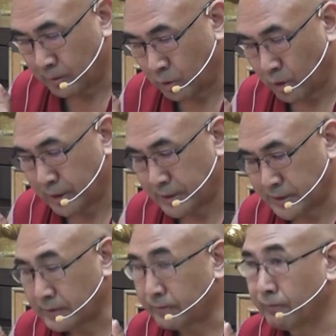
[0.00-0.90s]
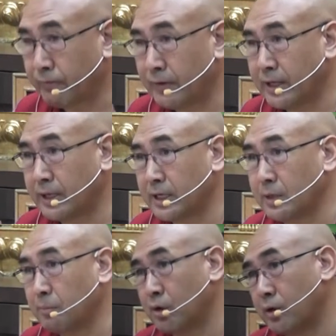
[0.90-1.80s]
qualities are very
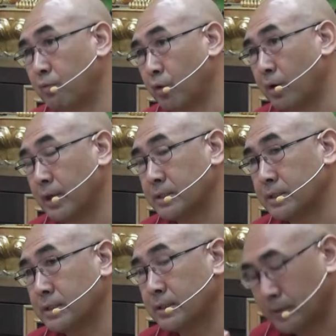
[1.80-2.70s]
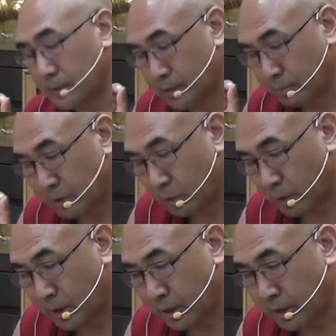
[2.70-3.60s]
important for us. Number
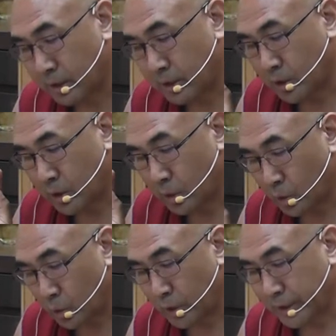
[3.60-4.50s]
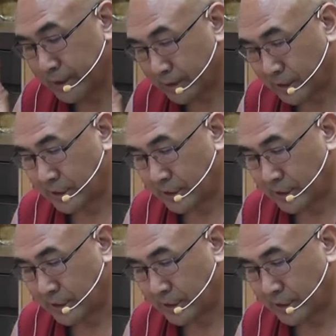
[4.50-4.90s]
one, knowing